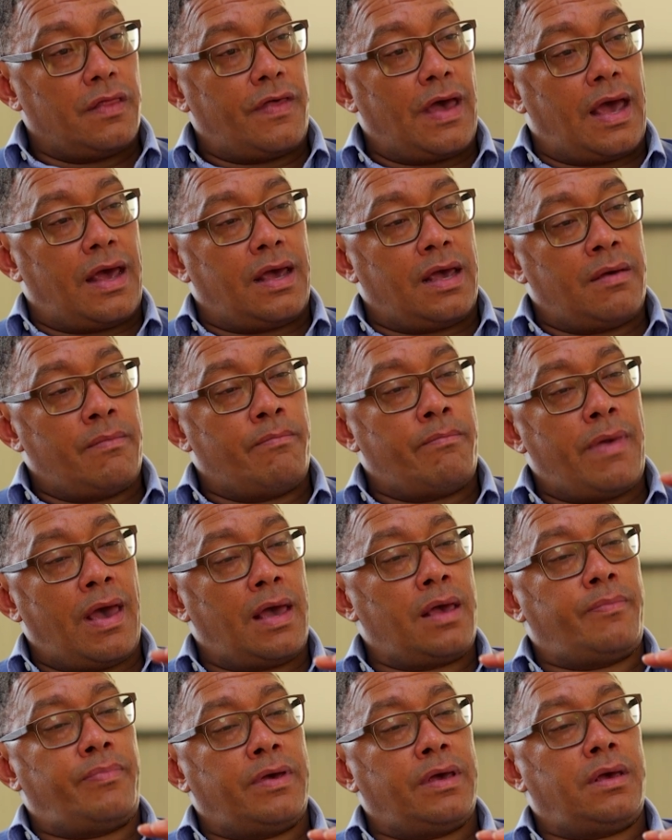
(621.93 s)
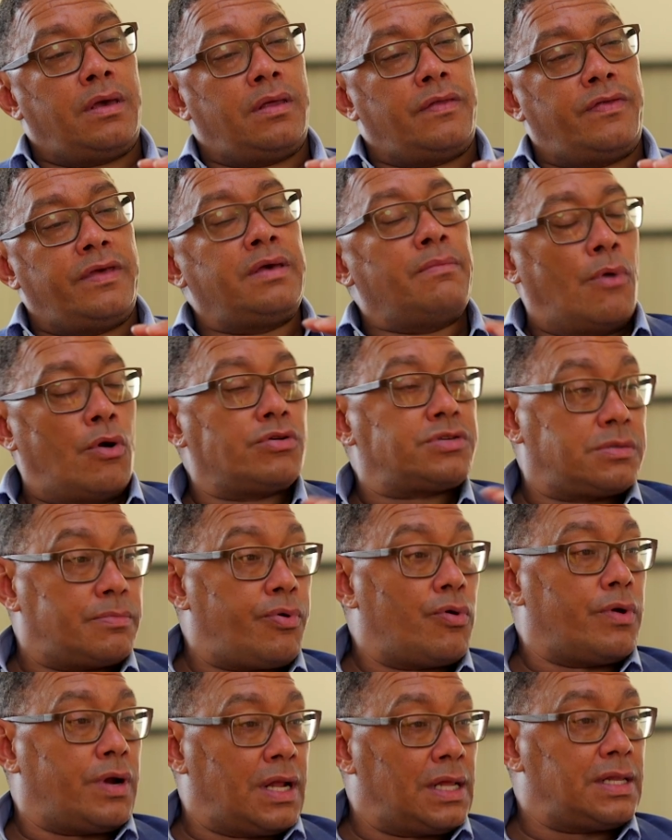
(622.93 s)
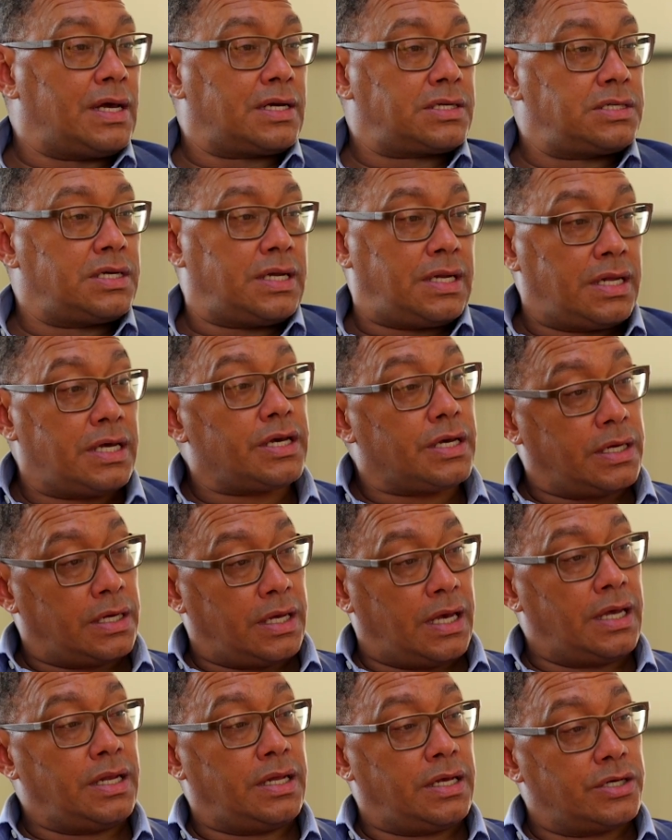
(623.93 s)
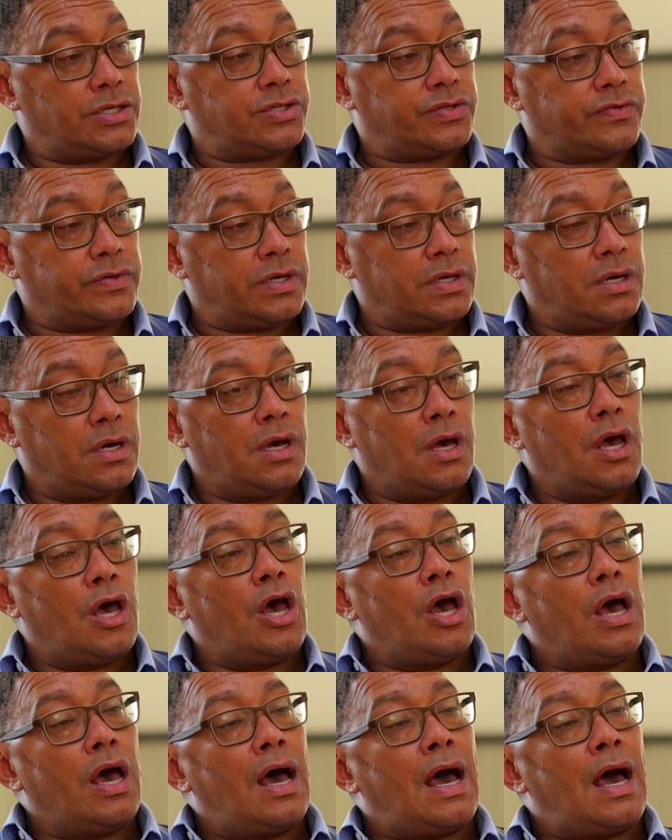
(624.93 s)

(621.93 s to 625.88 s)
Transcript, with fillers: that it may be the most important election in history. Yeah.